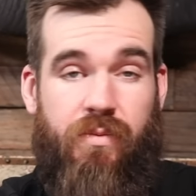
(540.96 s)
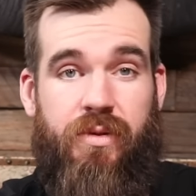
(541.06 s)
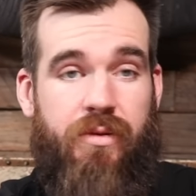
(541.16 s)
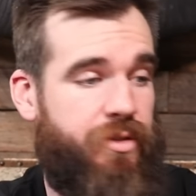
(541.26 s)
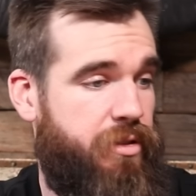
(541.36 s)
You
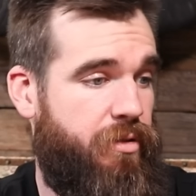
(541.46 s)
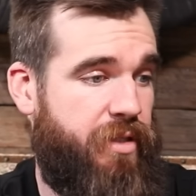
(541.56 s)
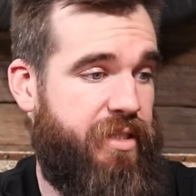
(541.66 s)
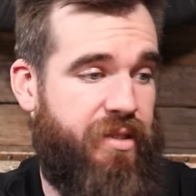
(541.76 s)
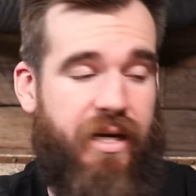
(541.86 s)
would lose a lot.
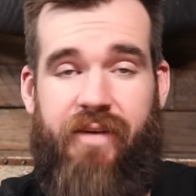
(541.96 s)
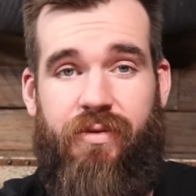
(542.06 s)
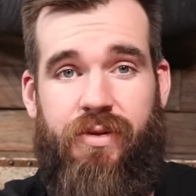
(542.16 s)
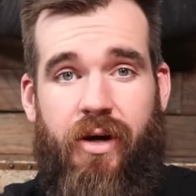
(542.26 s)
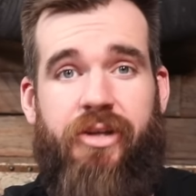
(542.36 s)
That's the
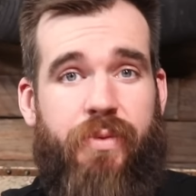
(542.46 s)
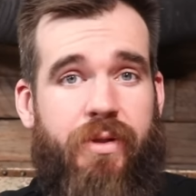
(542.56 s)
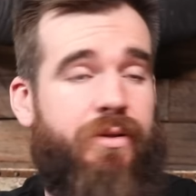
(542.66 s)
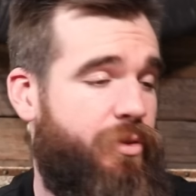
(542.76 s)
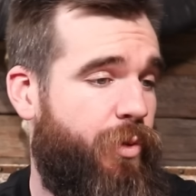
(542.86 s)
carnivore diet. You would
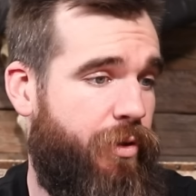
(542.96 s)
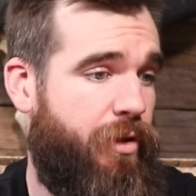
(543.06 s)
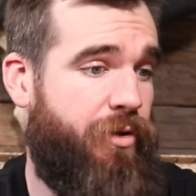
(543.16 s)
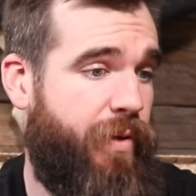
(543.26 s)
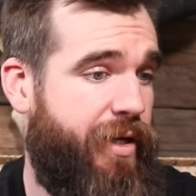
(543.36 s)
lose a lot
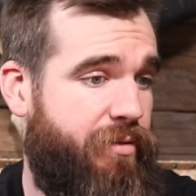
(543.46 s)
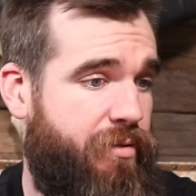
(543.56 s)
of weight.